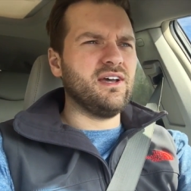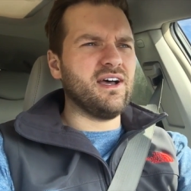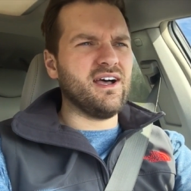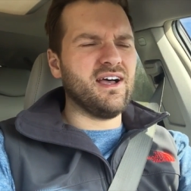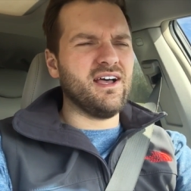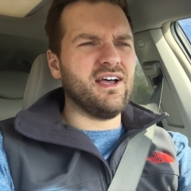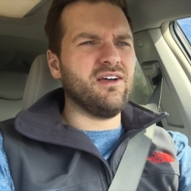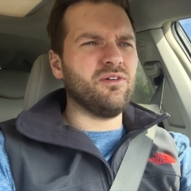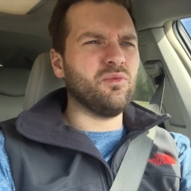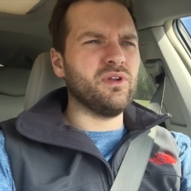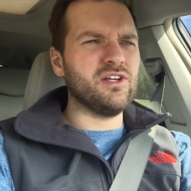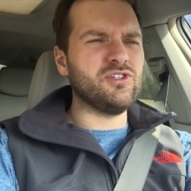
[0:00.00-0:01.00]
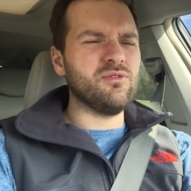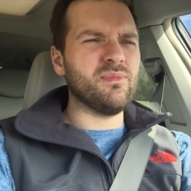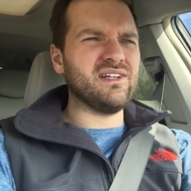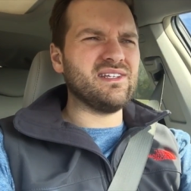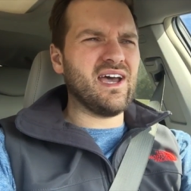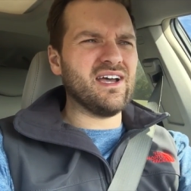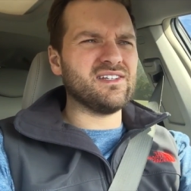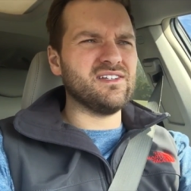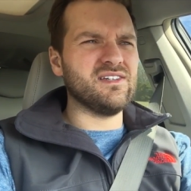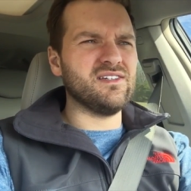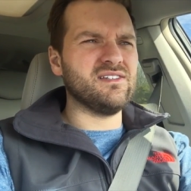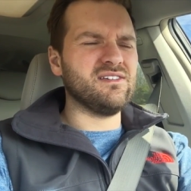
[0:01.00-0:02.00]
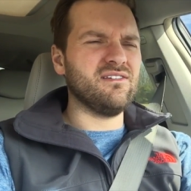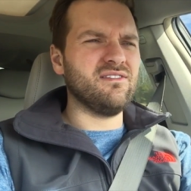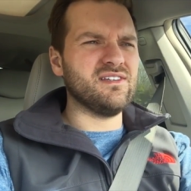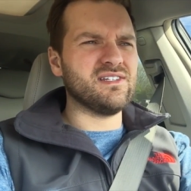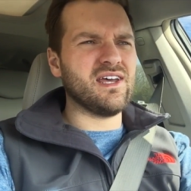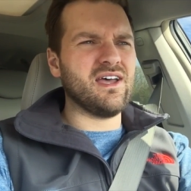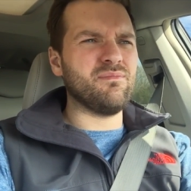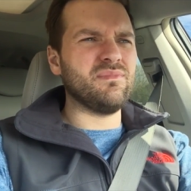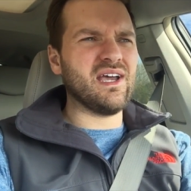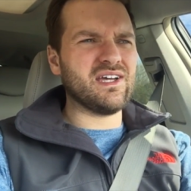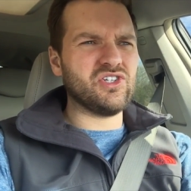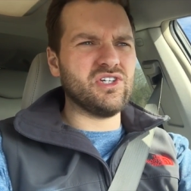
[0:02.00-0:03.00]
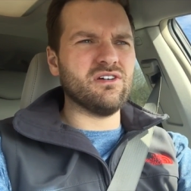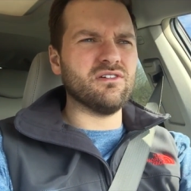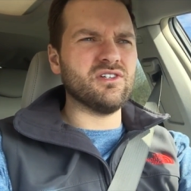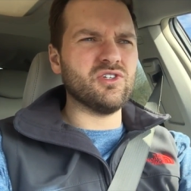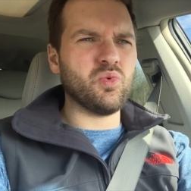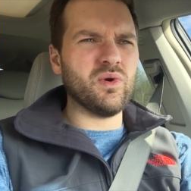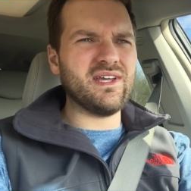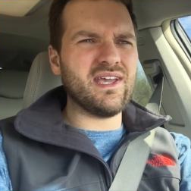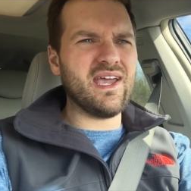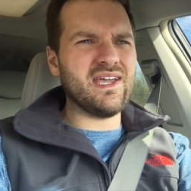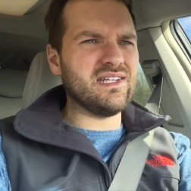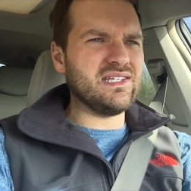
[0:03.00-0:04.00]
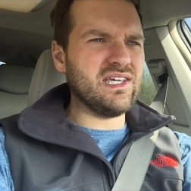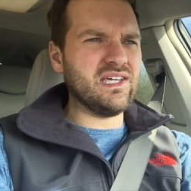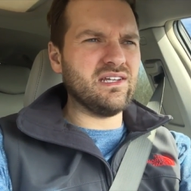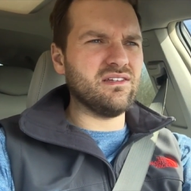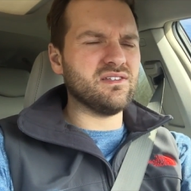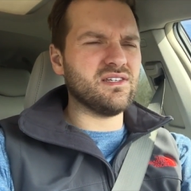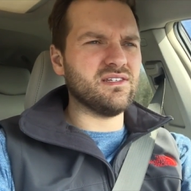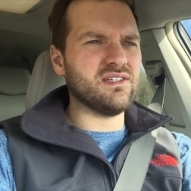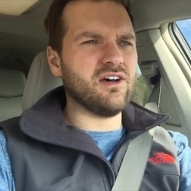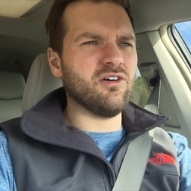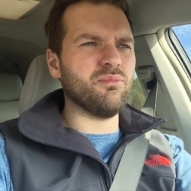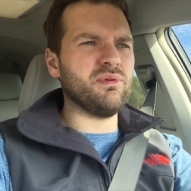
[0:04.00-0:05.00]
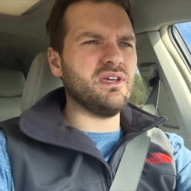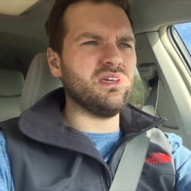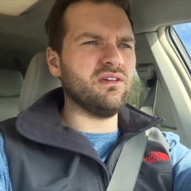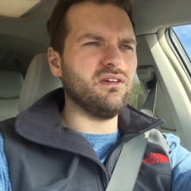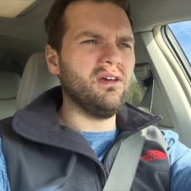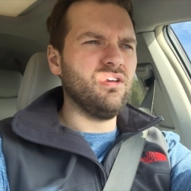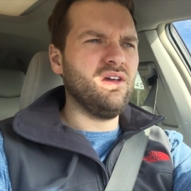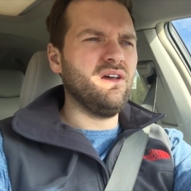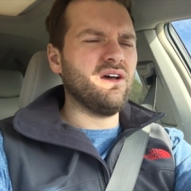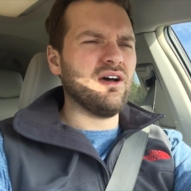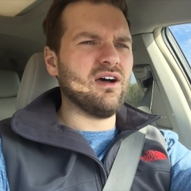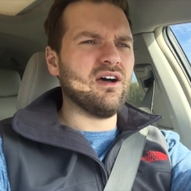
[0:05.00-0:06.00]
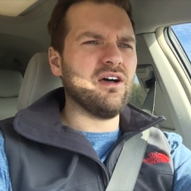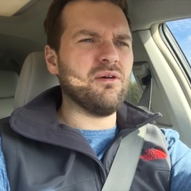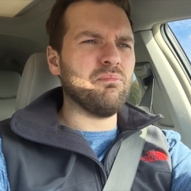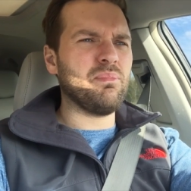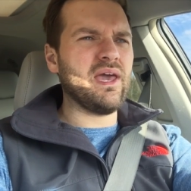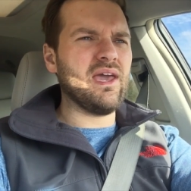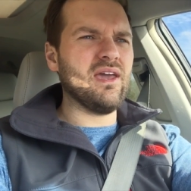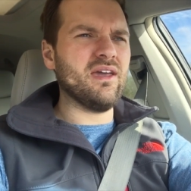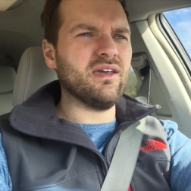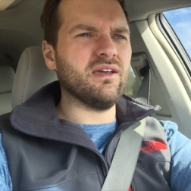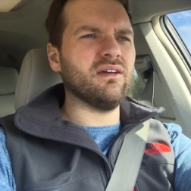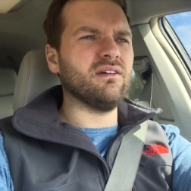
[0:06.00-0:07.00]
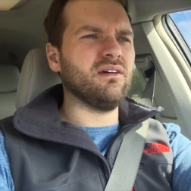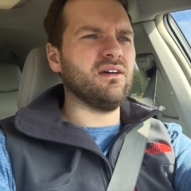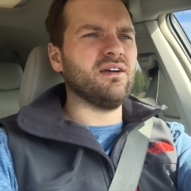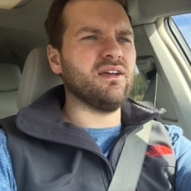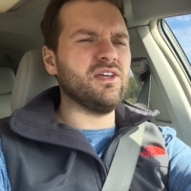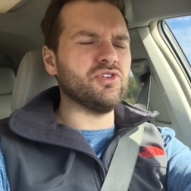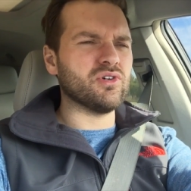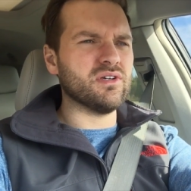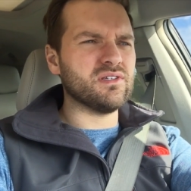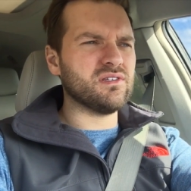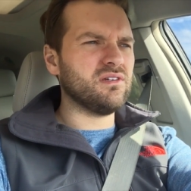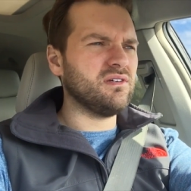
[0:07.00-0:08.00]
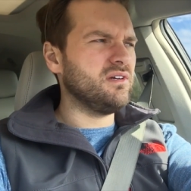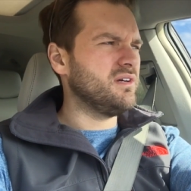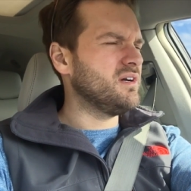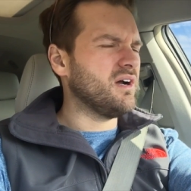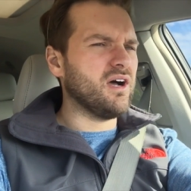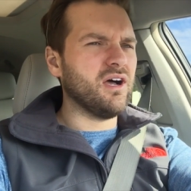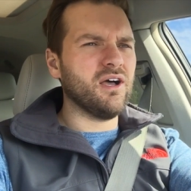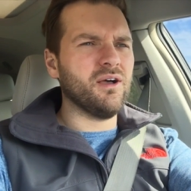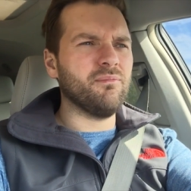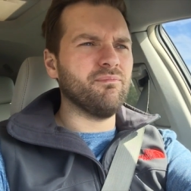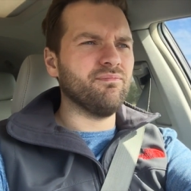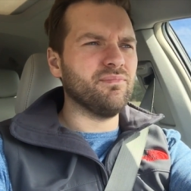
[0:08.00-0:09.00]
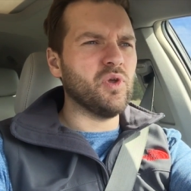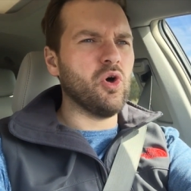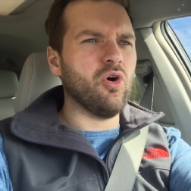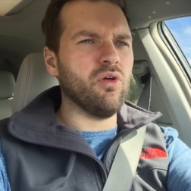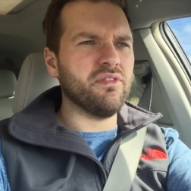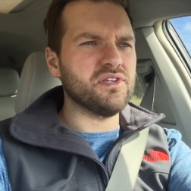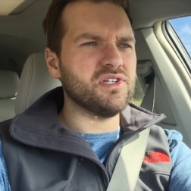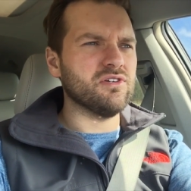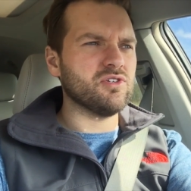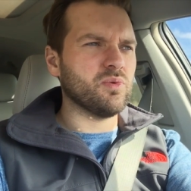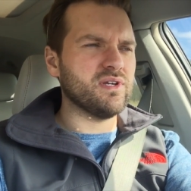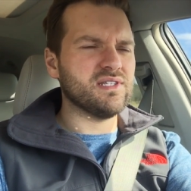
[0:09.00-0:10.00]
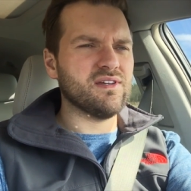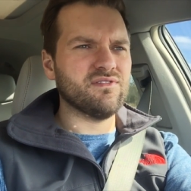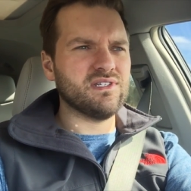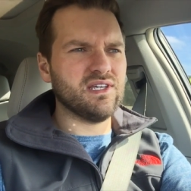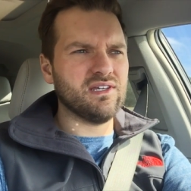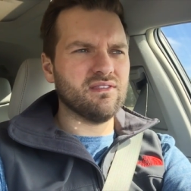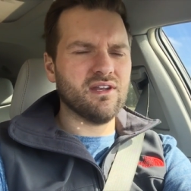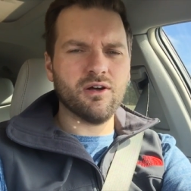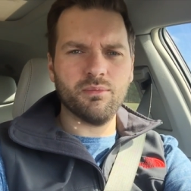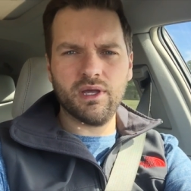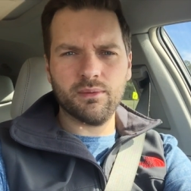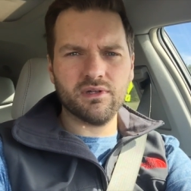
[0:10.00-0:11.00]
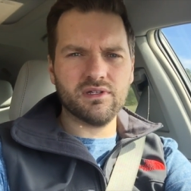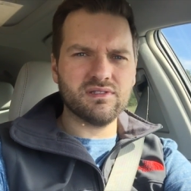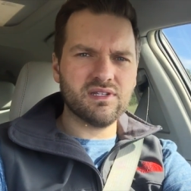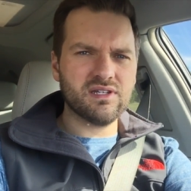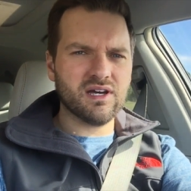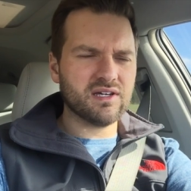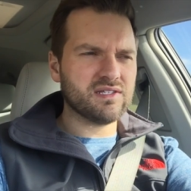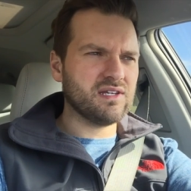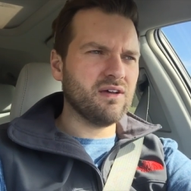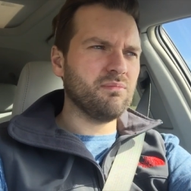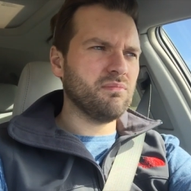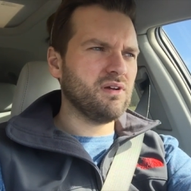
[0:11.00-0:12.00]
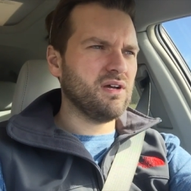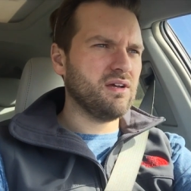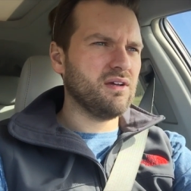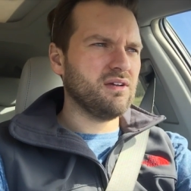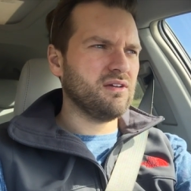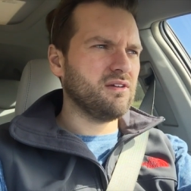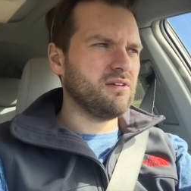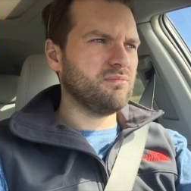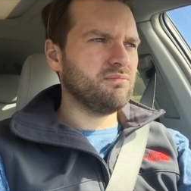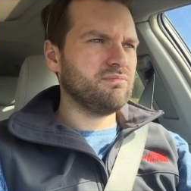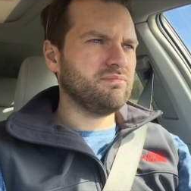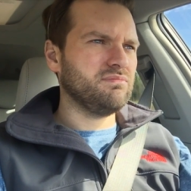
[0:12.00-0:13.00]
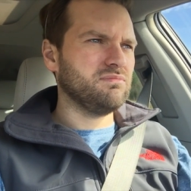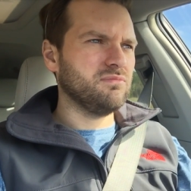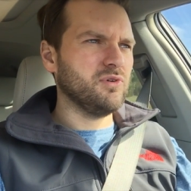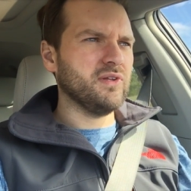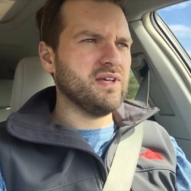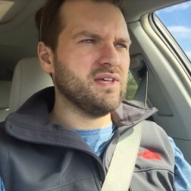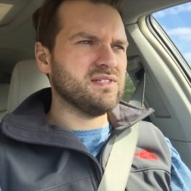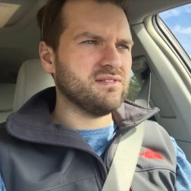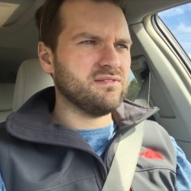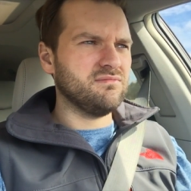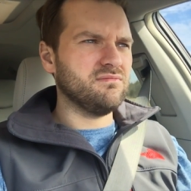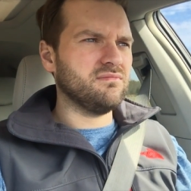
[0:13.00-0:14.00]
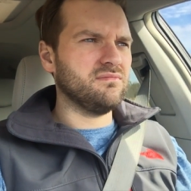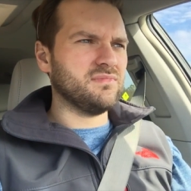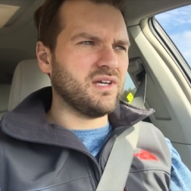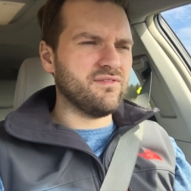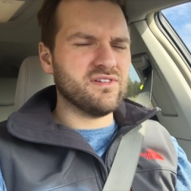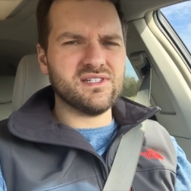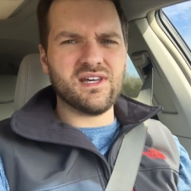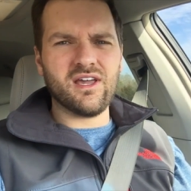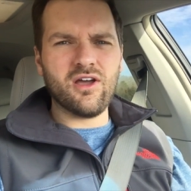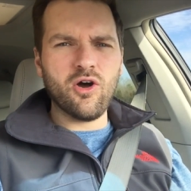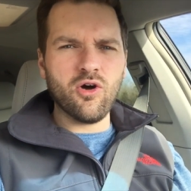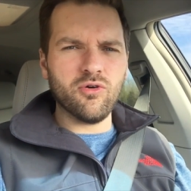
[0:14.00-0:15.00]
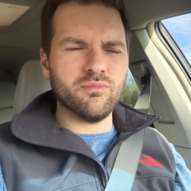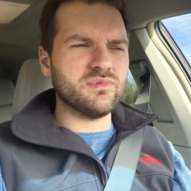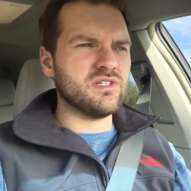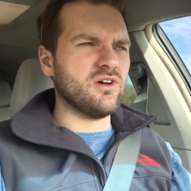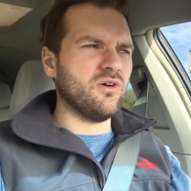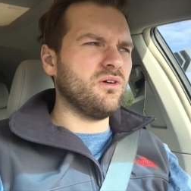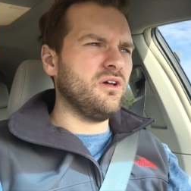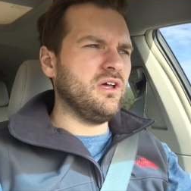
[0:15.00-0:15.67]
uh, when I do my taxes this time next year in 2018, since I'll be uh, paying uh, interest um, all this year, 2017, that I'll be able to deduct some um, really as kind of a second home. So